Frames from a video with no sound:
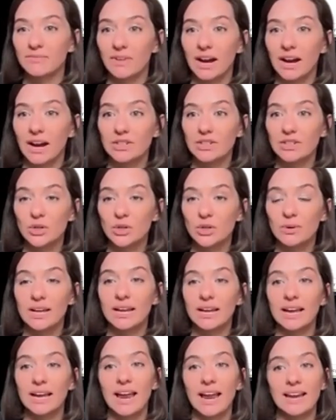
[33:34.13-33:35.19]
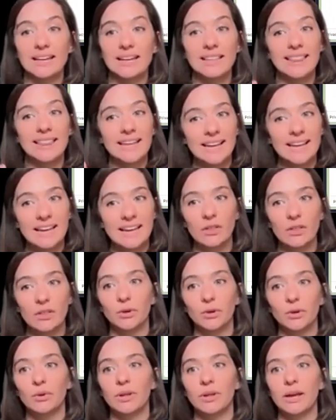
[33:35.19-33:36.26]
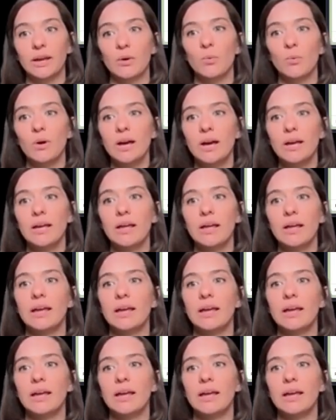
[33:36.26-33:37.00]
fine tuning and thinking through like what